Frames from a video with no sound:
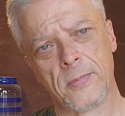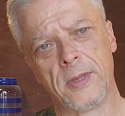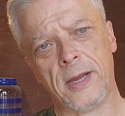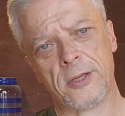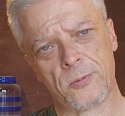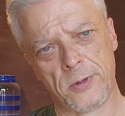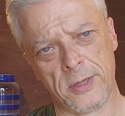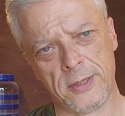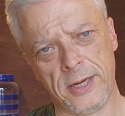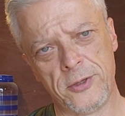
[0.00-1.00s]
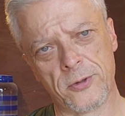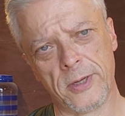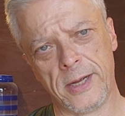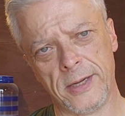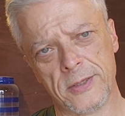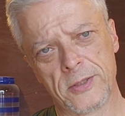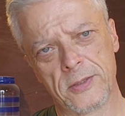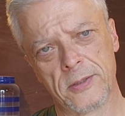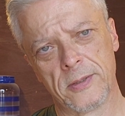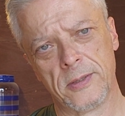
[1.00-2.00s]
That's where the danger
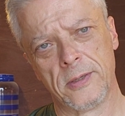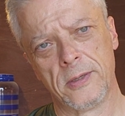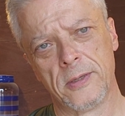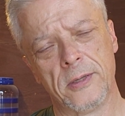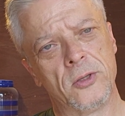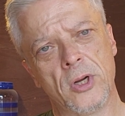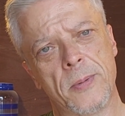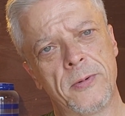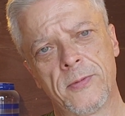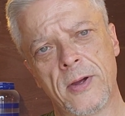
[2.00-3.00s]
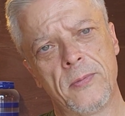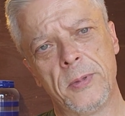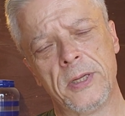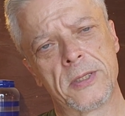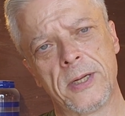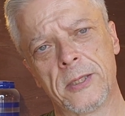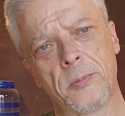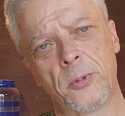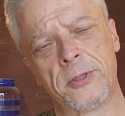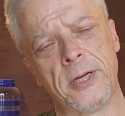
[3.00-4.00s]
lies. The job of government is not
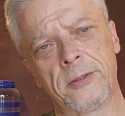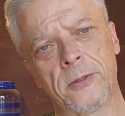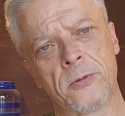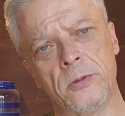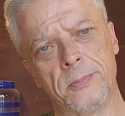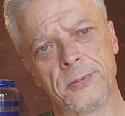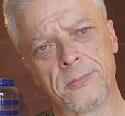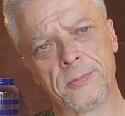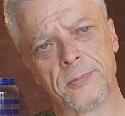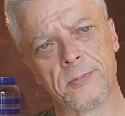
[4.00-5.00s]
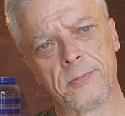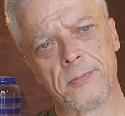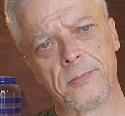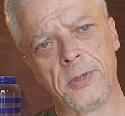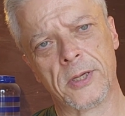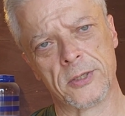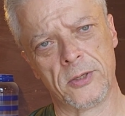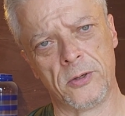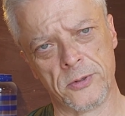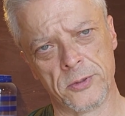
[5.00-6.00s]
to protect the group,
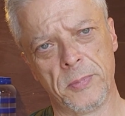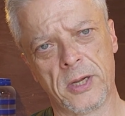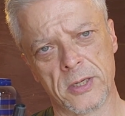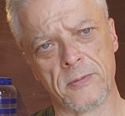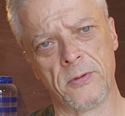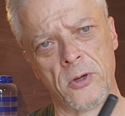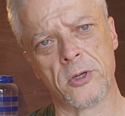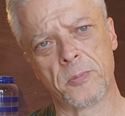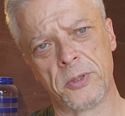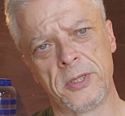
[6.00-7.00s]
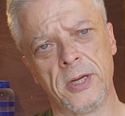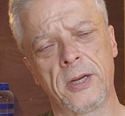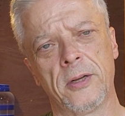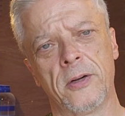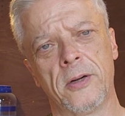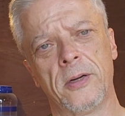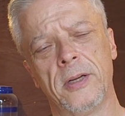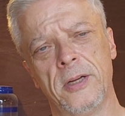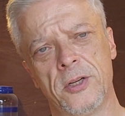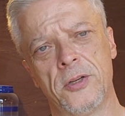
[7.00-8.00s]
because of those particular
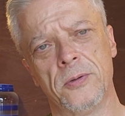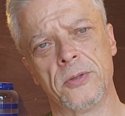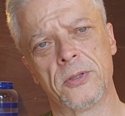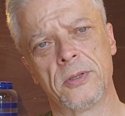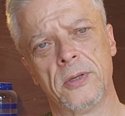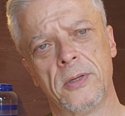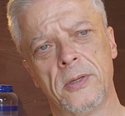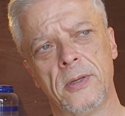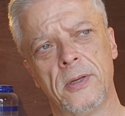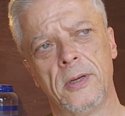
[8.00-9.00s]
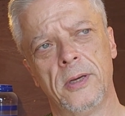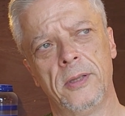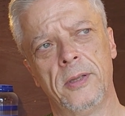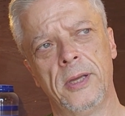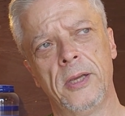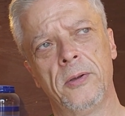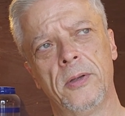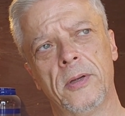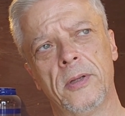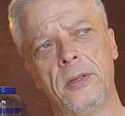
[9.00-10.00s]
issues, and they
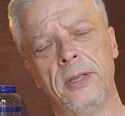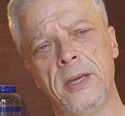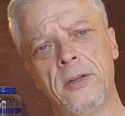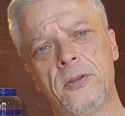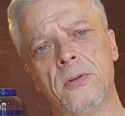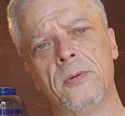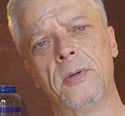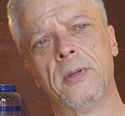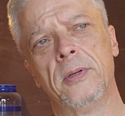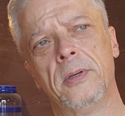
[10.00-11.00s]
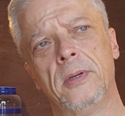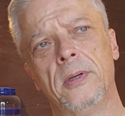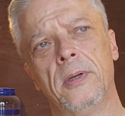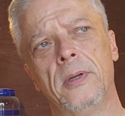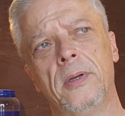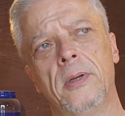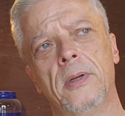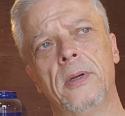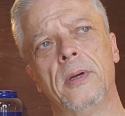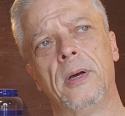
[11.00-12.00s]
lead to
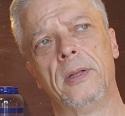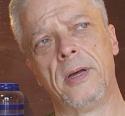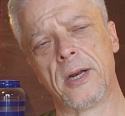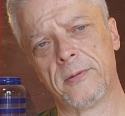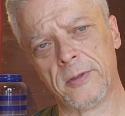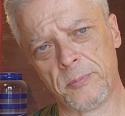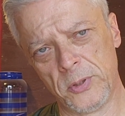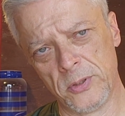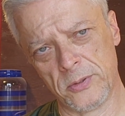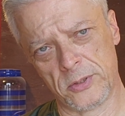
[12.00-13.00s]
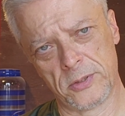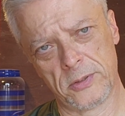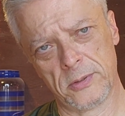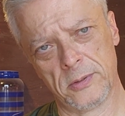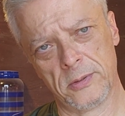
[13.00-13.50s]
a lot of abuse